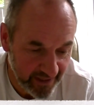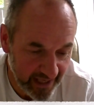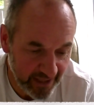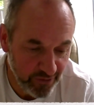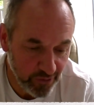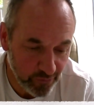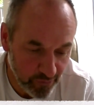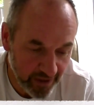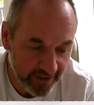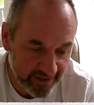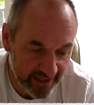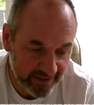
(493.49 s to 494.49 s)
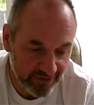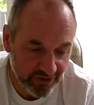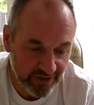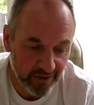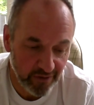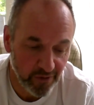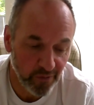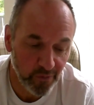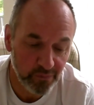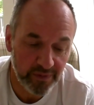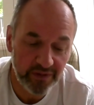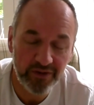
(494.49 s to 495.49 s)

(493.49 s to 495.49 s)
and your right hand shall hold me.